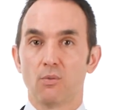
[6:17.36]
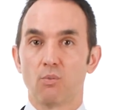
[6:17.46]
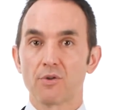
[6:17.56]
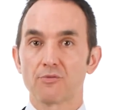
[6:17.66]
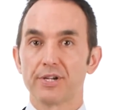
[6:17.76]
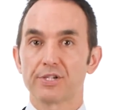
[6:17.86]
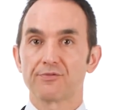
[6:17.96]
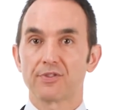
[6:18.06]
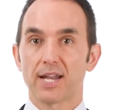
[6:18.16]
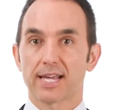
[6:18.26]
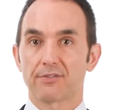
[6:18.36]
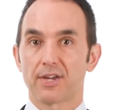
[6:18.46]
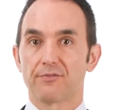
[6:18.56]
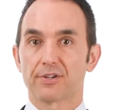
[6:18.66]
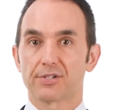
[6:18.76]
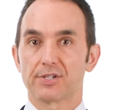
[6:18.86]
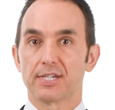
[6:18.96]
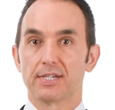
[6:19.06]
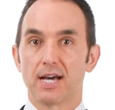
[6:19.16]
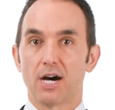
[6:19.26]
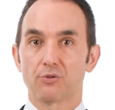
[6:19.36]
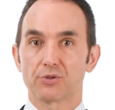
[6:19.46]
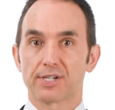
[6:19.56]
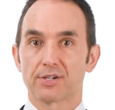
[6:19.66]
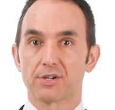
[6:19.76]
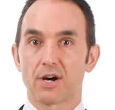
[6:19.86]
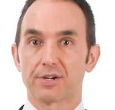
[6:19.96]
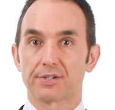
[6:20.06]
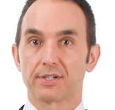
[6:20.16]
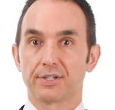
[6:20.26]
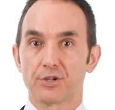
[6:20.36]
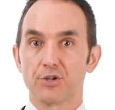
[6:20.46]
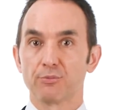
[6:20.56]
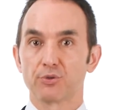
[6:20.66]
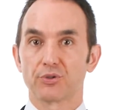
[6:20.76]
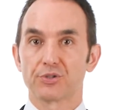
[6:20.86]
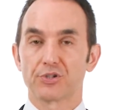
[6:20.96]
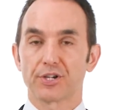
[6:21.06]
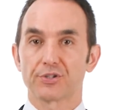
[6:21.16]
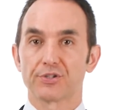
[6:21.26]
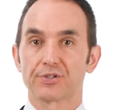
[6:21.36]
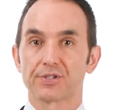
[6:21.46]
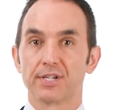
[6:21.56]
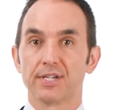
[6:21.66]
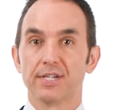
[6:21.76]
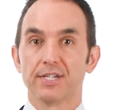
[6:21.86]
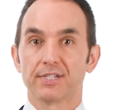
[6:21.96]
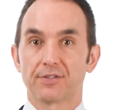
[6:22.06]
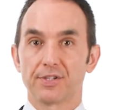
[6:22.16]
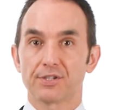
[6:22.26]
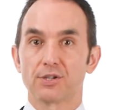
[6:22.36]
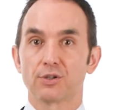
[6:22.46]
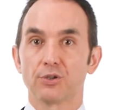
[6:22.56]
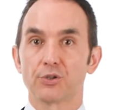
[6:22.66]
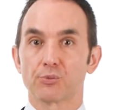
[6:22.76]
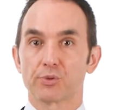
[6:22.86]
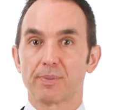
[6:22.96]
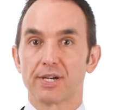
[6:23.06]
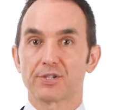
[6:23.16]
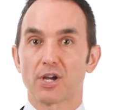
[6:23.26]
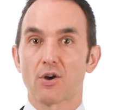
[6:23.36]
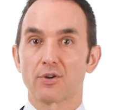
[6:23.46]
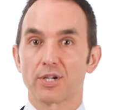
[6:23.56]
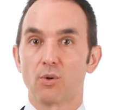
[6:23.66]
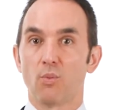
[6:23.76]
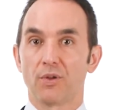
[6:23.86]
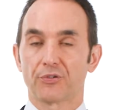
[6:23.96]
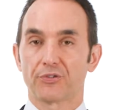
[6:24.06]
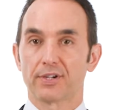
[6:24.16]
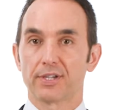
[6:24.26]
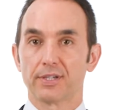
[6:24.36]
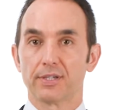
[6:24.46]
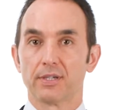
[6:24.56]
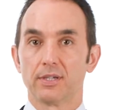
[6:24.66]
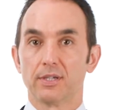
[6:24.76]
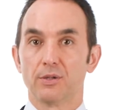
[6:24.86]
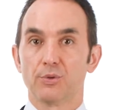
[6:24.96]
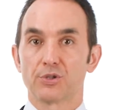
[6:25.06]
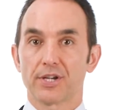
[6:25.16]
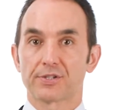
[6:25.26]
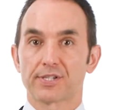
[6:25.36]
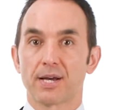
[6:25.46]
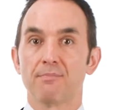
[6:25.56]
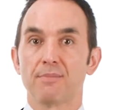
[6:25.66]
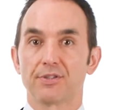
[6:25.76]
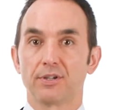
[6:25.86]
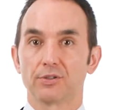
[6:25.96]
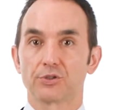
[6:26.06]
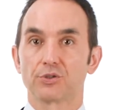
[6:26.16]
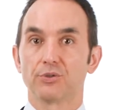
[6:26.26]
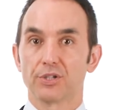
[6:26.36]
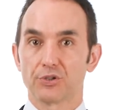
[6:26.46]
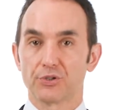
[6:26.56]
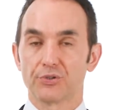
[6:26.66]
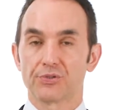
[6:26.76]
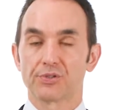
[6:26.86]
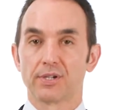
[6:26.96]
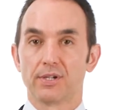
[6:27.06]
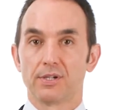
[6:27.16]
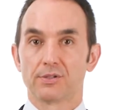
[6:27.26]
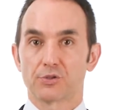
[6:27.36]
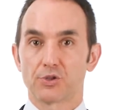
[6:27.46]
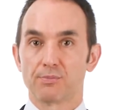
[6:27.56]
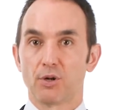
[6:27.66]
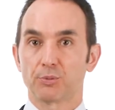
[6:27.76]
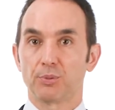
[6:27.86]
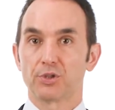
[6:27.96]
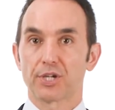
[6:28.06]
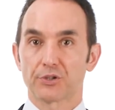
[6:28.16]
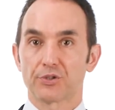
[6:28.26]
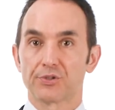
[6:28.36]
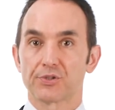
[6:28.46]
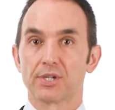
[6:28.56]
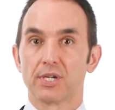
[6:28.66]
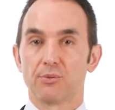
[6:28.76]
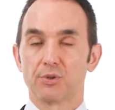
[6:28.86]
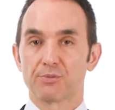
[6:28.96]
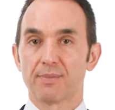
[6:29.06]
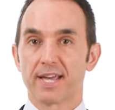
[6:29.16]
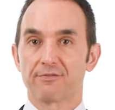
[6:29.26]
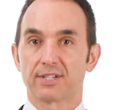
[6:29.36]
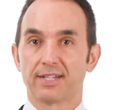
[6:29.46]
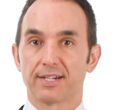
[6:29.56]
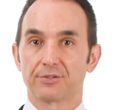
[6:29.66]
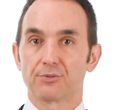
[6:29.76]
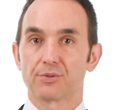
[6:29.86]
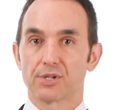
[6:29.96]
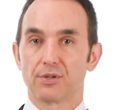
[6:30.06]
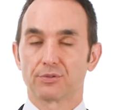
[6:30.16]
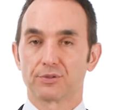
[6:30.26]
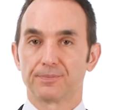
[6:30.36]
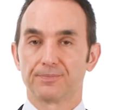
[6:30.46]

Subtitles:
One reason for the lack of efficacy in ultrasound-guided glenohumeral joint injections is that this conclusion was based only on one study, which had some methodological issues, such as multiple injections, which may have clouded the result.